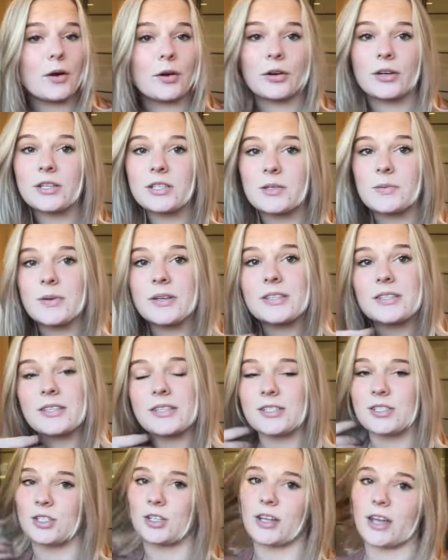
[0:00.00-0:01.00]
Christmas
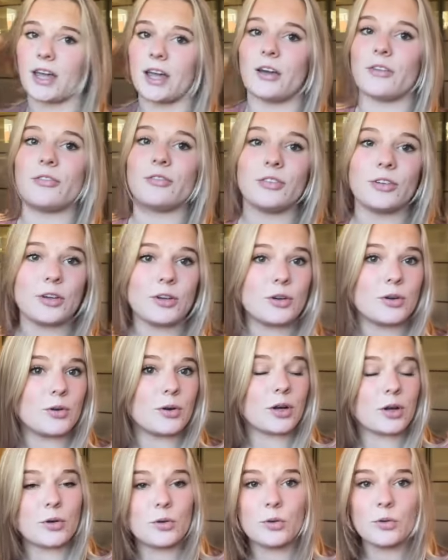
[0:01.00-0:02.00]
is you get a
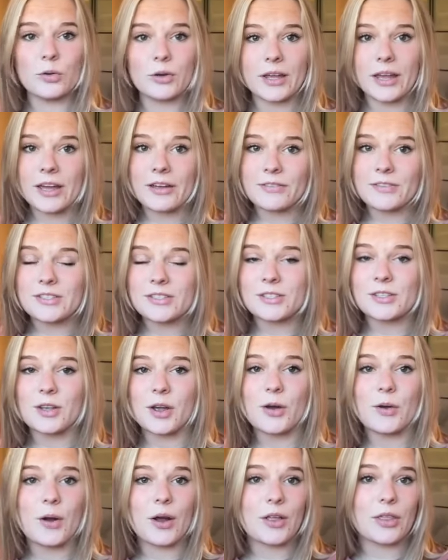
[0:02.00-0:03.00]
few cool gifts.
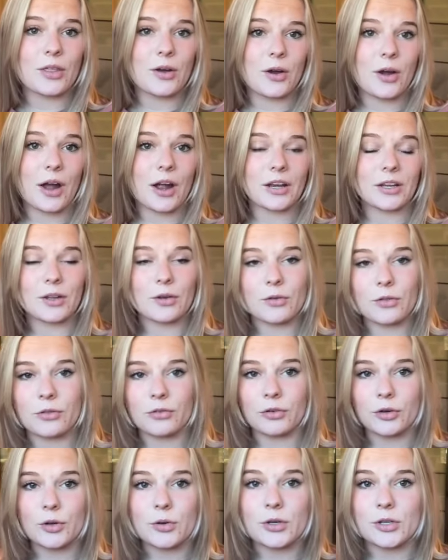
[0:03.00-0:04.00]
So I thought I'd go
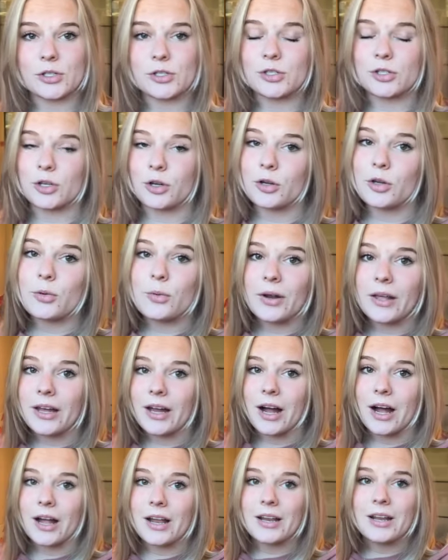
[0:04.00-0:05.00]
through and show you what I
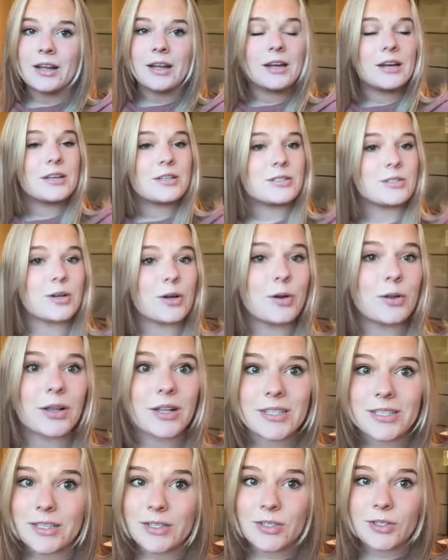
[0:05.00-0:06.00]
got. So
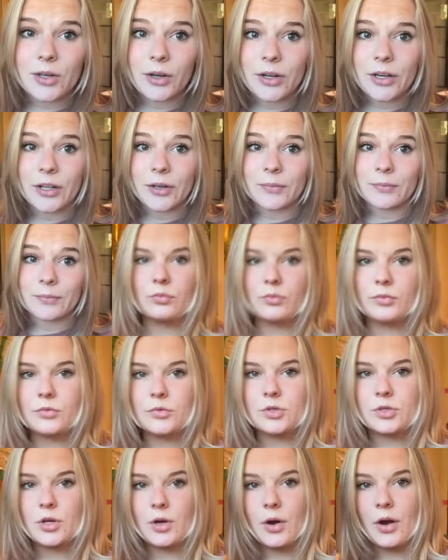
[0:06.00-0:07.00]
let's get started.
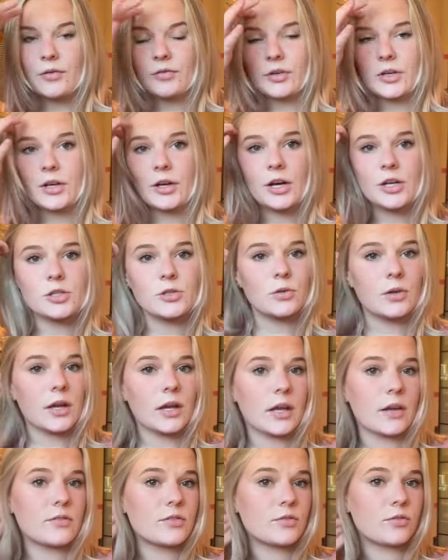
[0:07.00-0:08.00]
So every year I do
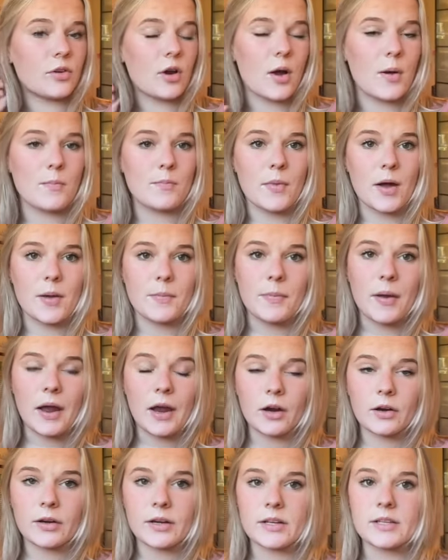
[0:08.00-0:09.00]
get gifts from my
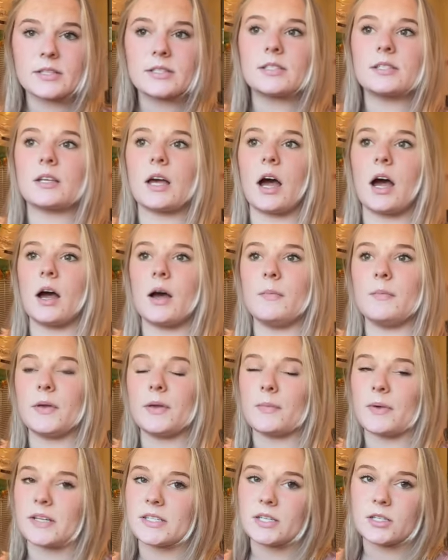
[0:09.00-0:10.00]
parents.
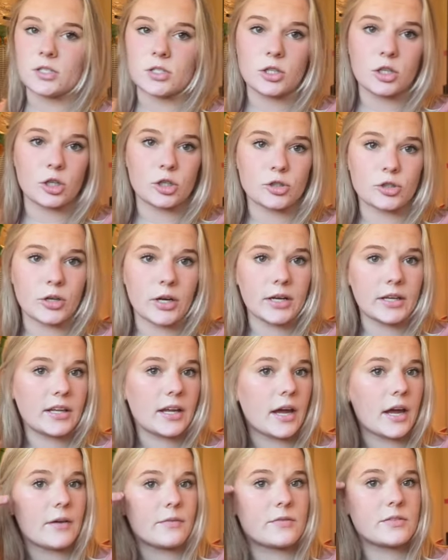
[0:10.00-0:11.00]
Me and my sister trade
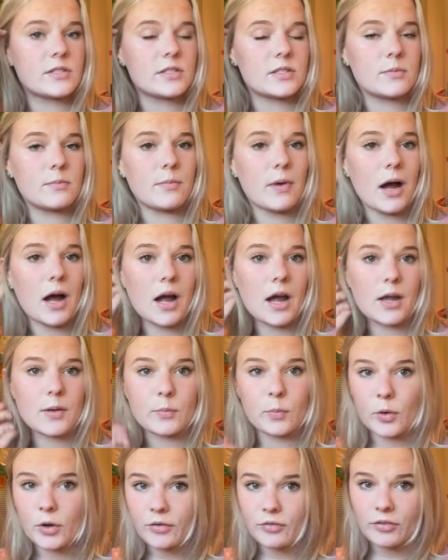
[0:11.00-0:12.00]
gifts. My
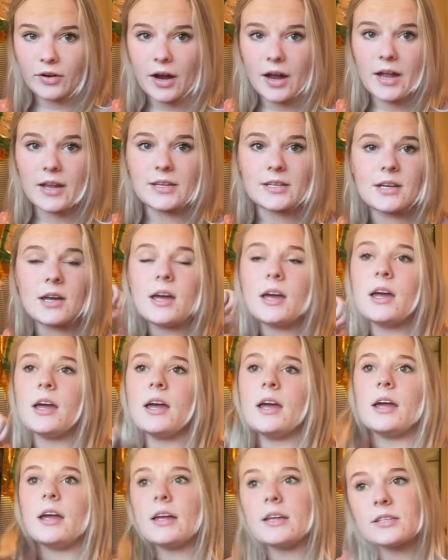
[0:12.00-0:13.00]
boyfriend,
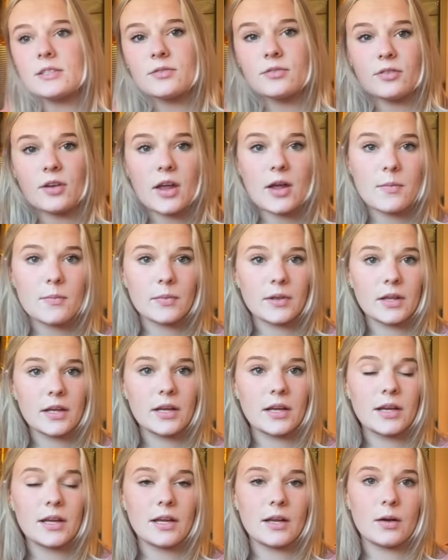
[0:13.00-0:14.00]
his
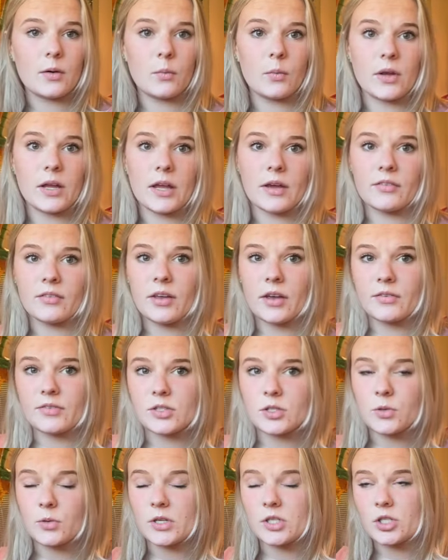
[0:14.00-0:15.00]
family, we give
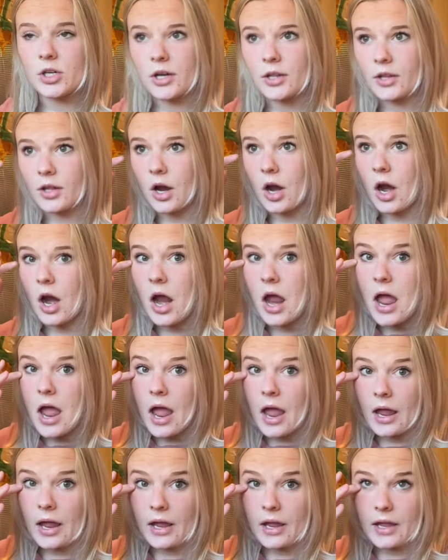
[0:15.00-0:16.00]
gifts to each other.
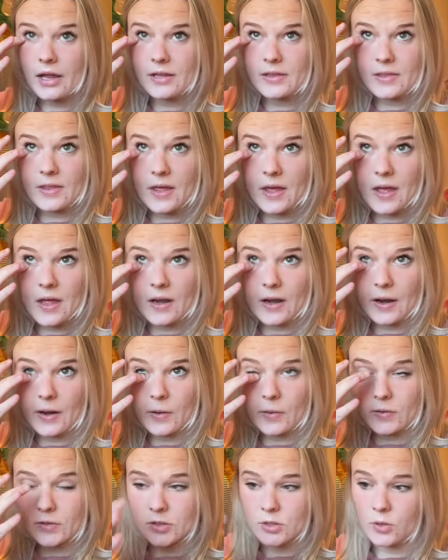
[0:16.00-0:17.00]
And then I
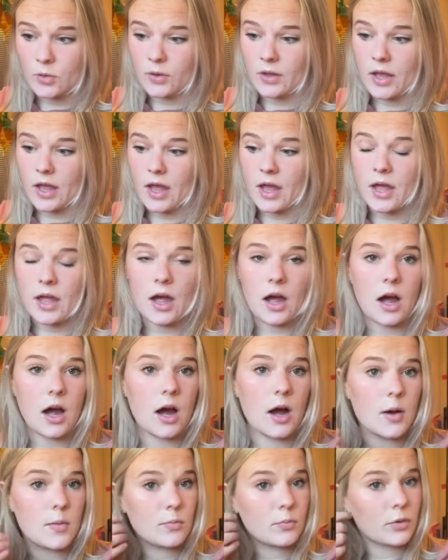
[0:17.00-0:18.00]
also get
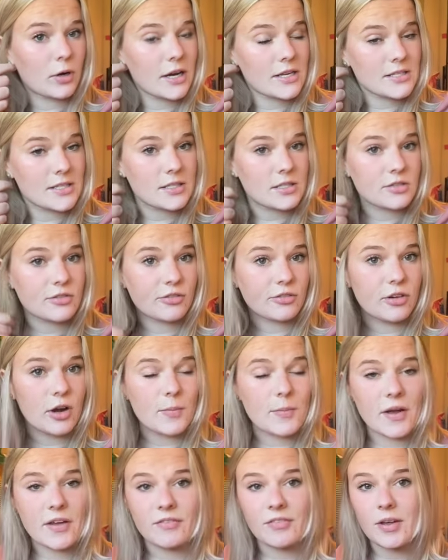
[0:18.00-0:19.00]
presents
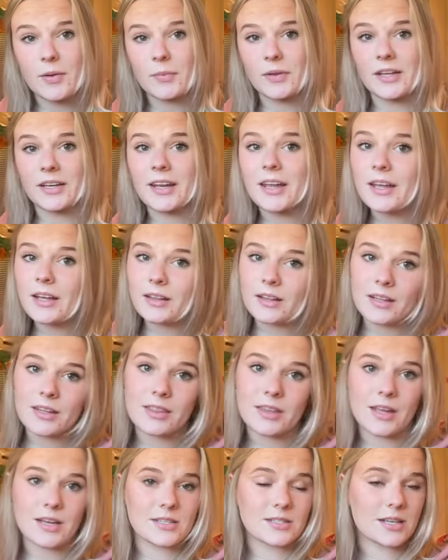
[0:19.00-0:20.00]
from my family in
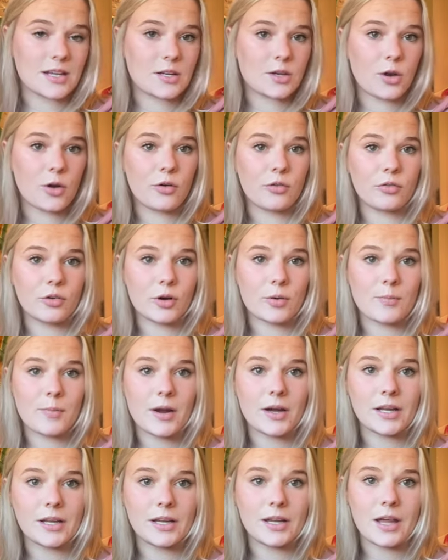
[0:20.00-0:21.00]
England. They send over
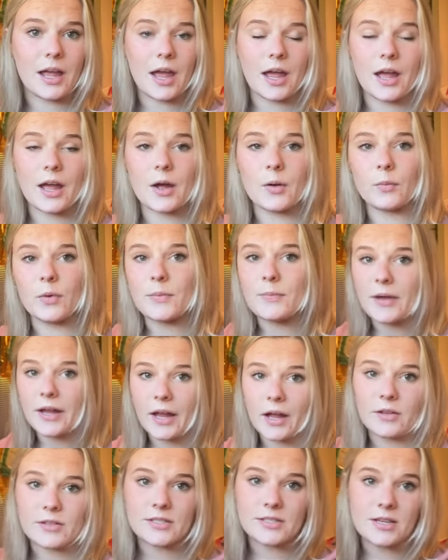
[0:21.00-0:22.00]
money and we
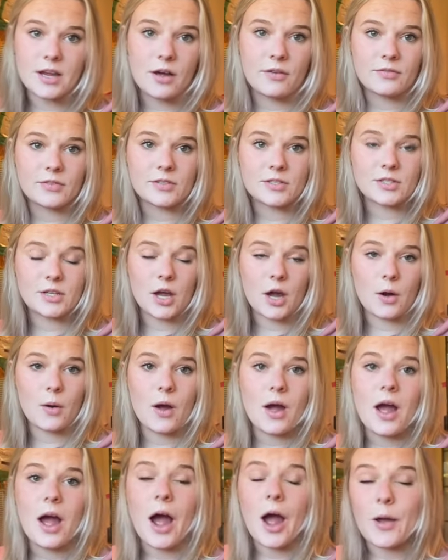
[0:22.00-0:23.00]
pick out stuff. So
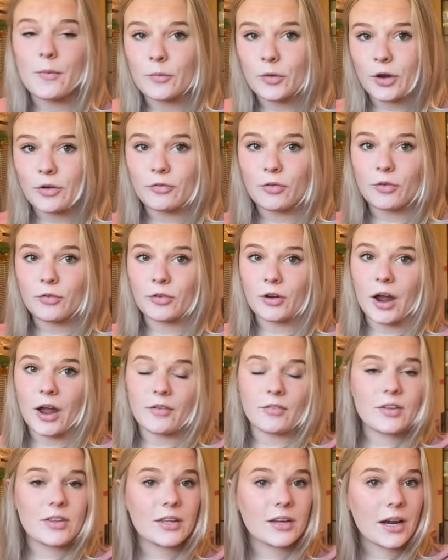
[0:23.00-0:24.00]
I'm grateful for
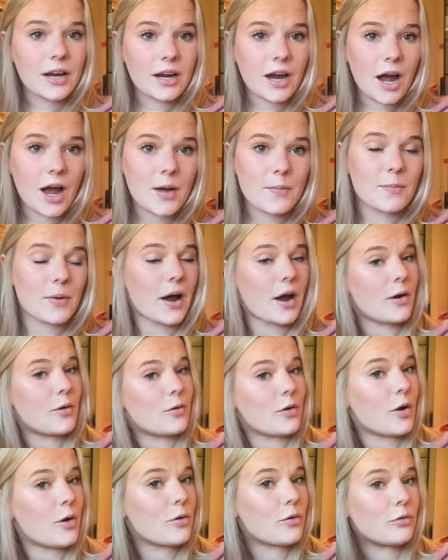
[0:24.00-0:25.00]
everything I got, but I
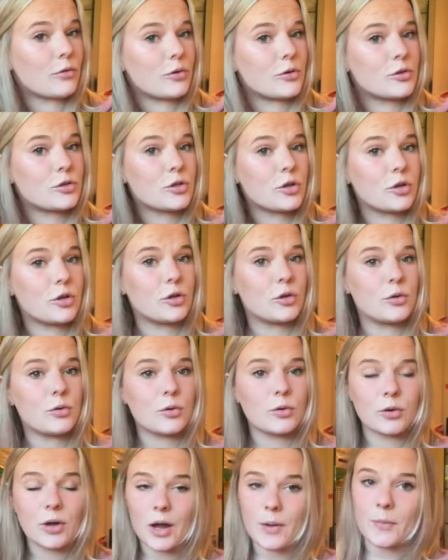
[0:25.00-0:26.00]
will go through and show you
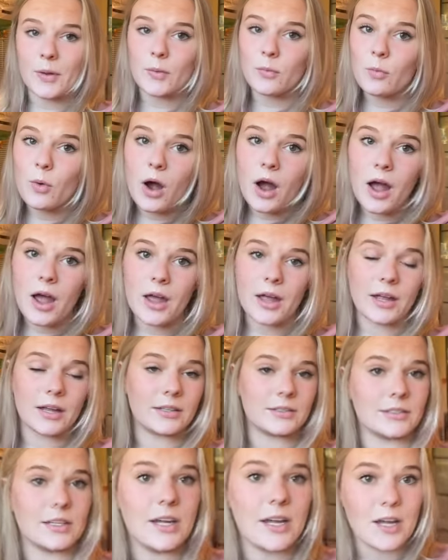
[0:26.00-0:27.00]
who got me what,
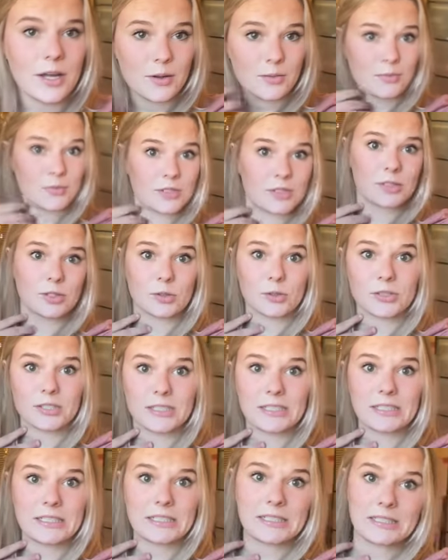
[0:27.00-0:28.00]
and I'm just so
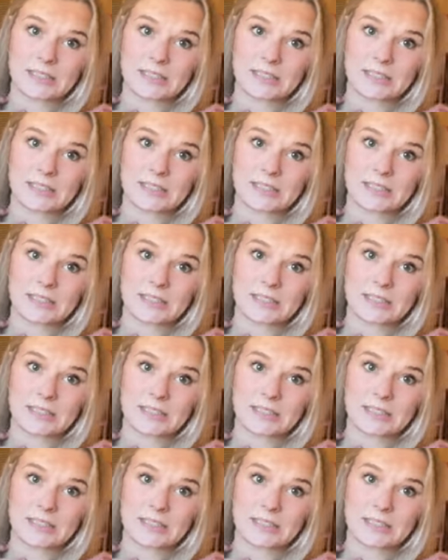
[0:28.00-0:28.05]
excited.